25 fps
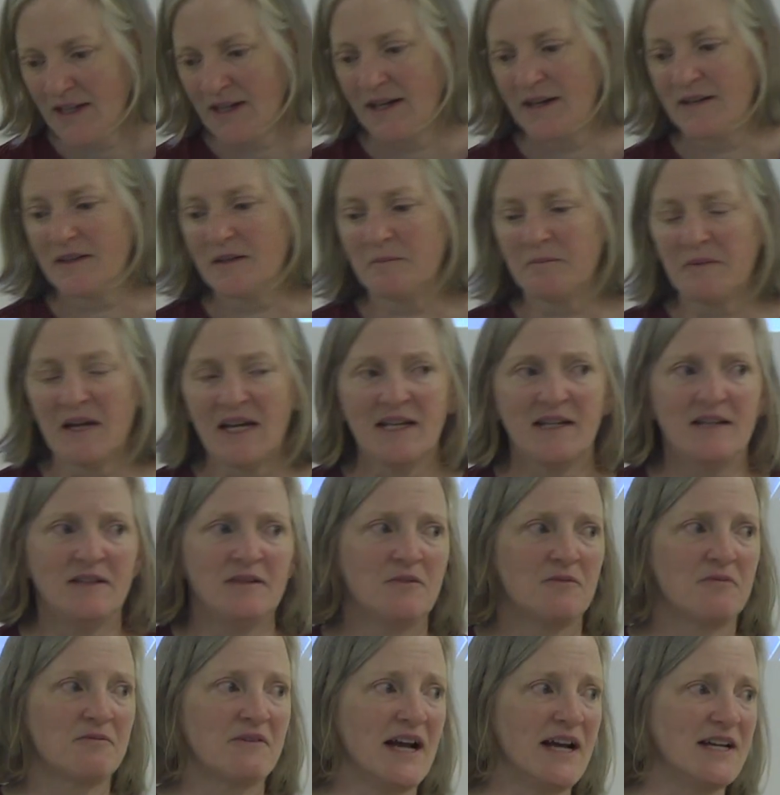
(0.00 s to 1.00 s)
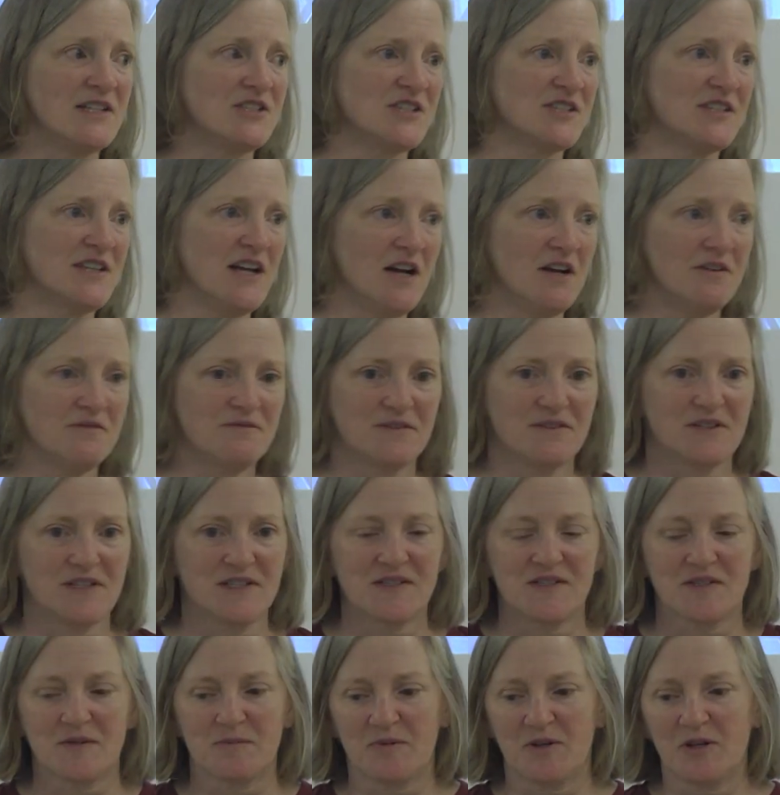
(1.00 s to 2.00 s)
And the main rationale for
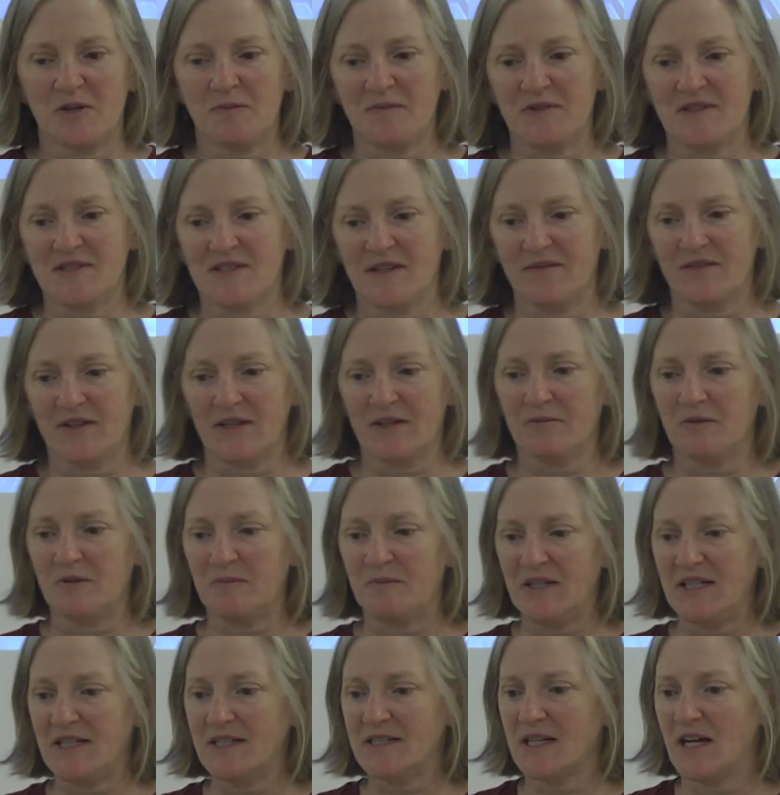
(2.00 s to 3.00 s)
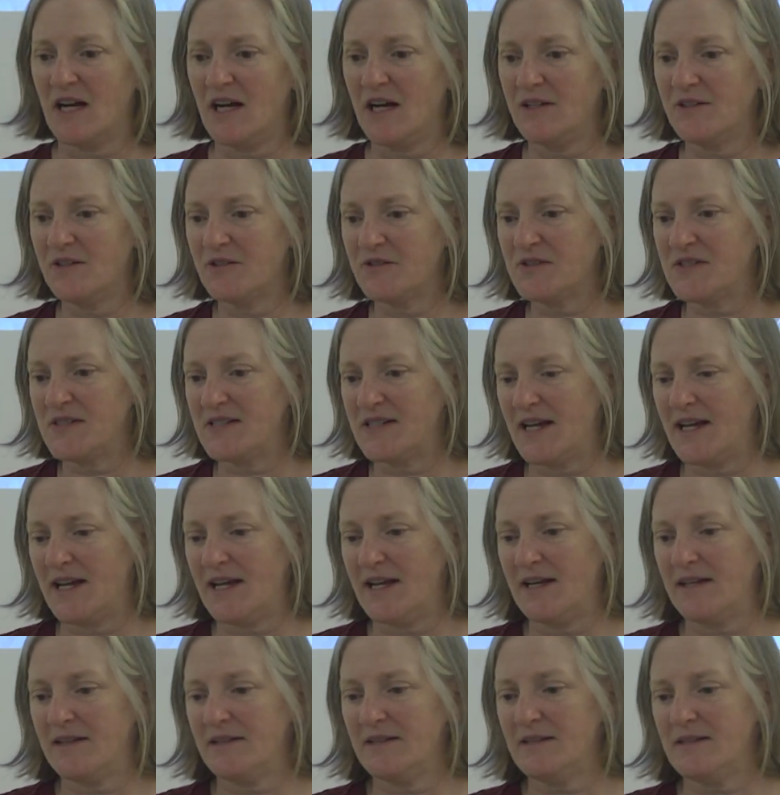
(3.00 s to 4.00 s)
this, the purpose of it, would be to
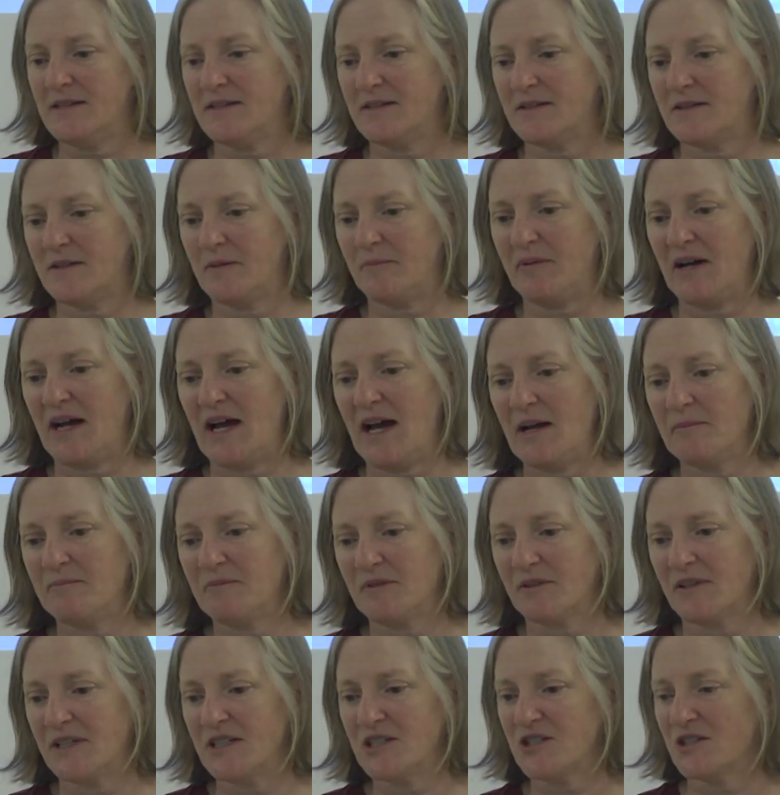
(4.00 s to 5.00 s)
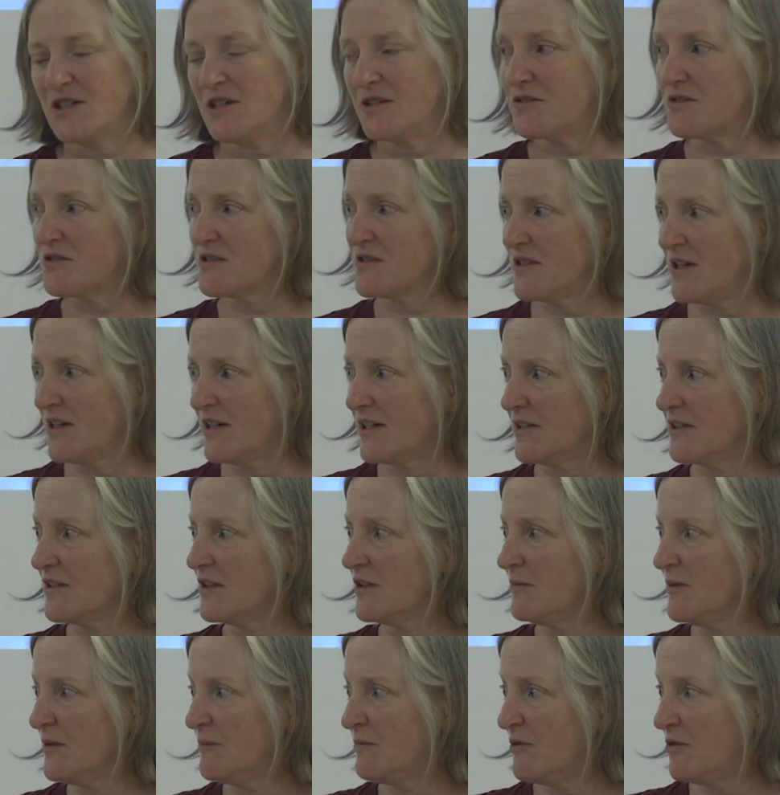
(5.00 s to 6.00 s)
understand the population under study a
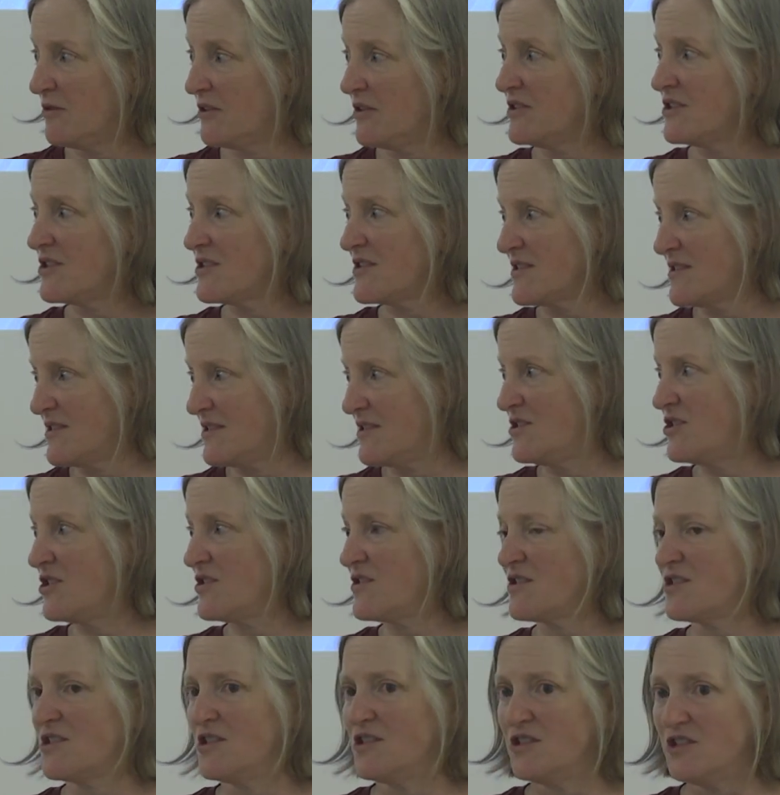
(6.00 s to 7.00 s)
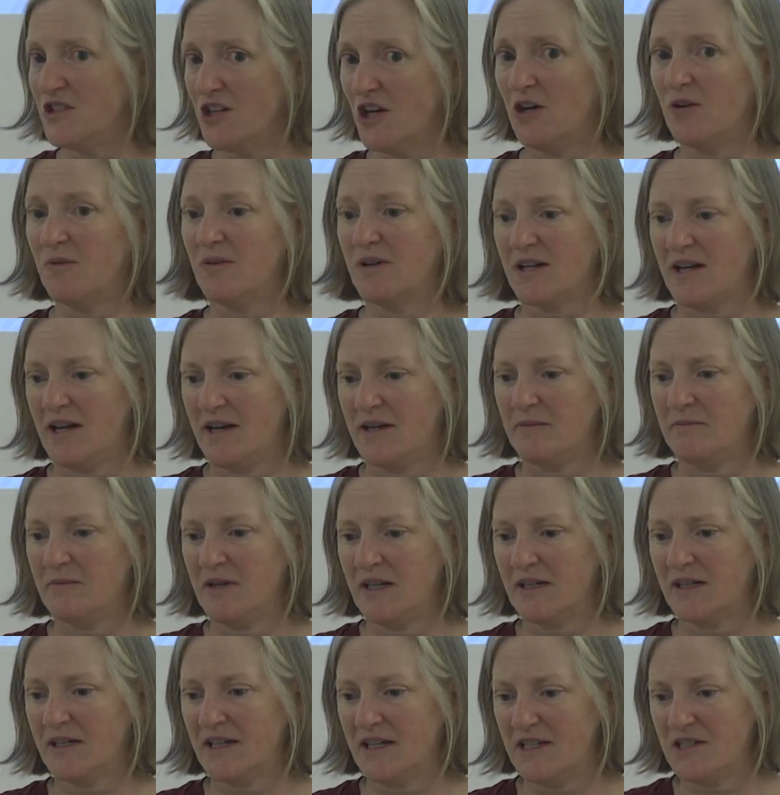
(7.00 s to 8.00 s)
little bit more, just to know what kind of
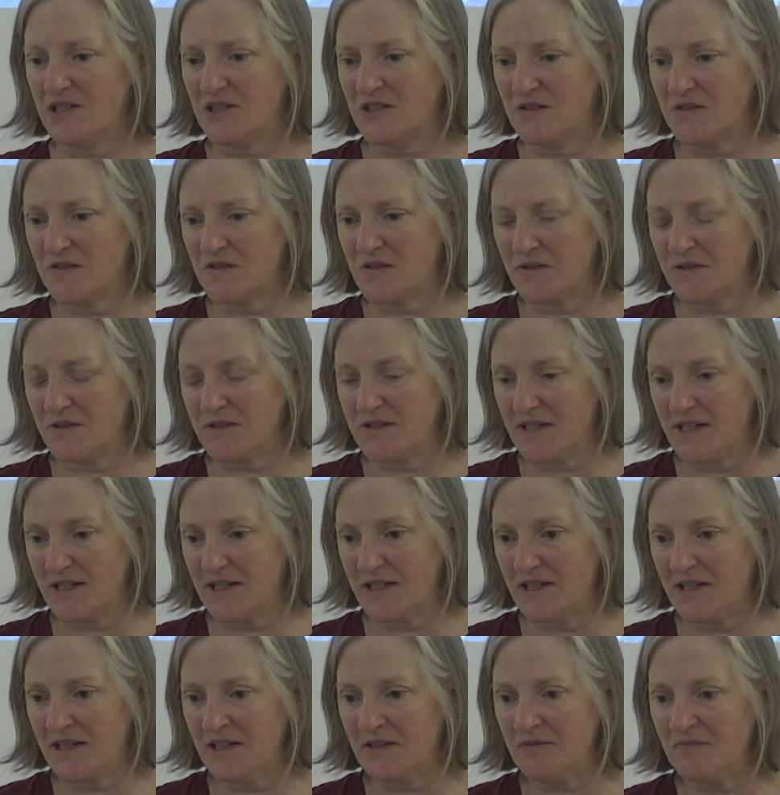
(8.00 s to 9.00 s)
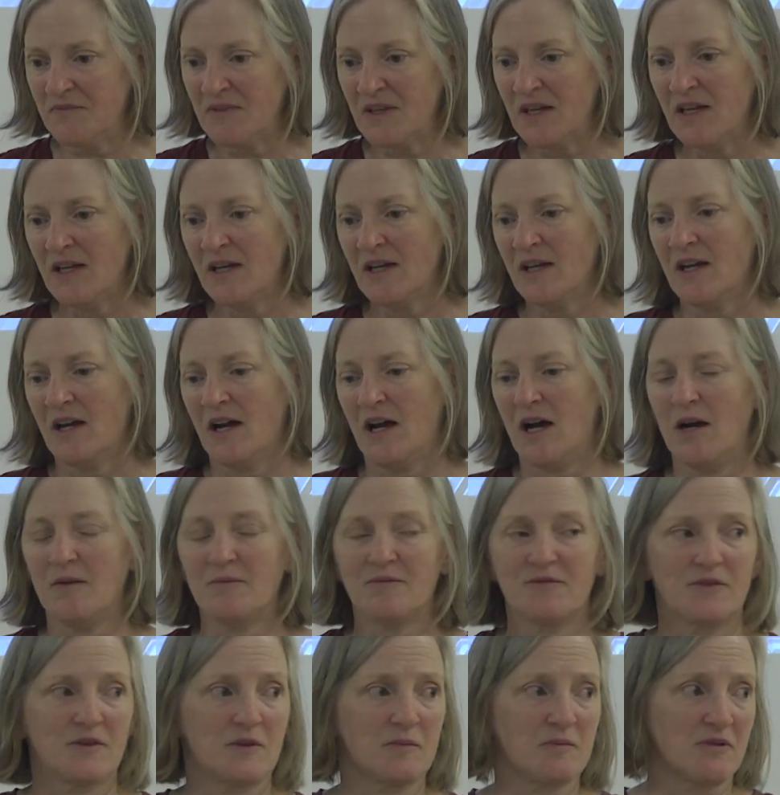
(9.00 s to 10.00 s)
medications they're taking
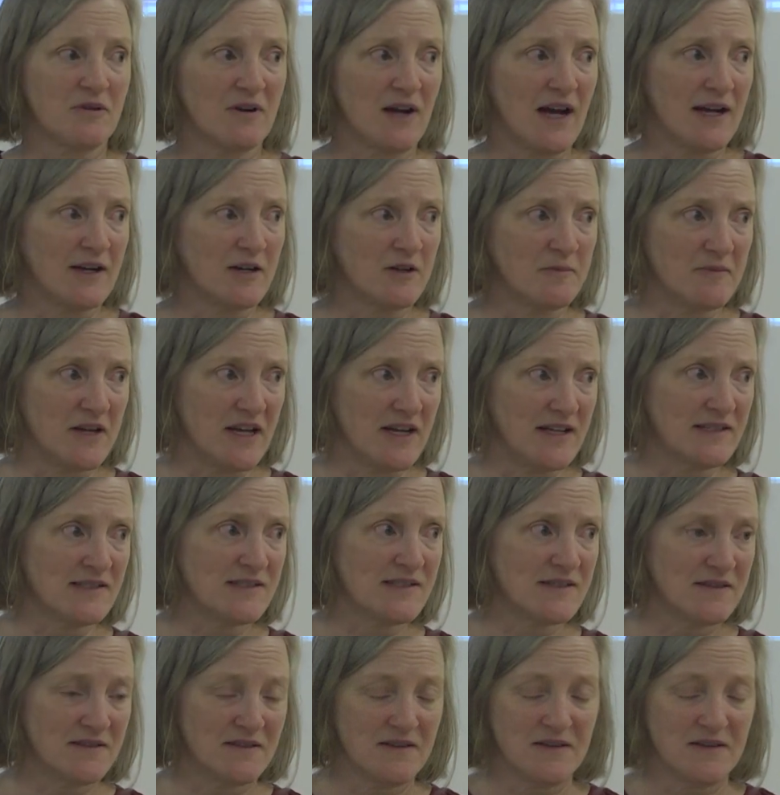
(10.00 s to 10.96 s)
for the prior meds.